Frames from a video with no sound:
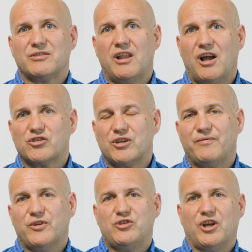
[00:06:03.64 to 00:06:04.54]
largely
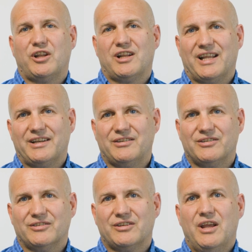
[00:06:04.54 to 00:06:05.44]
for journal
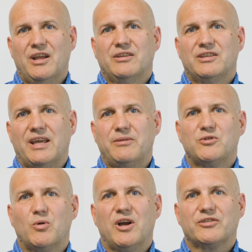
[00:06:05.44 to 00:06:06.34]
editors to get them
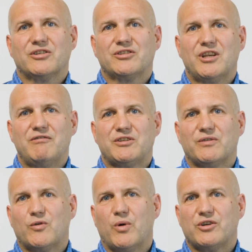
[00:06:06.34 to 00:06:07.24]
to ask a series
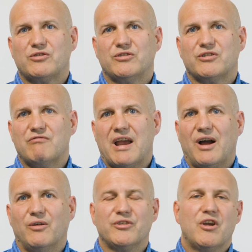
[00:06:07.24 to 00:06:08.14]
of questions
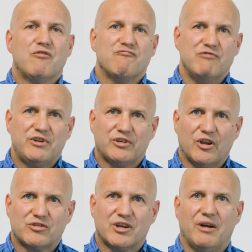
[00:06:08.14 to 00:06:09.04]
around
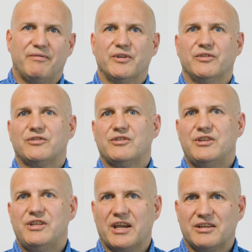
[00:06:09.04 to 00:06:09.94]
research governance,
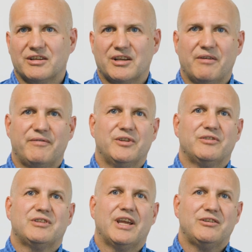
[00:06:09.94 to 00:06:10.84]
data
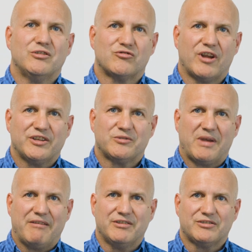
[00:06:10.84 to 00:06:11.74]

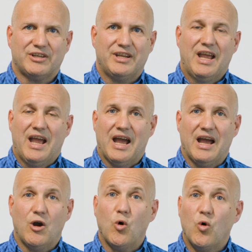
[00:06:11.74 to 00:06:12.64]
transparency,
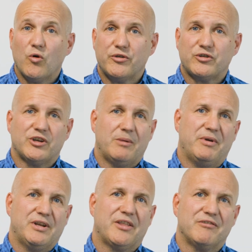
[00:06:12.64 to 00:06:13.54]
authorship
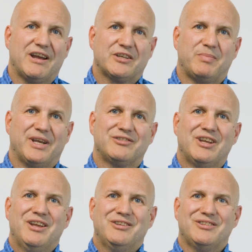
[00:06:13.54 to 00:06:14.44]
and other aspects
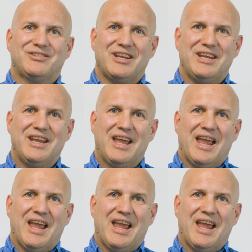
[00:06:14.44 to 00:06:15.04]
to see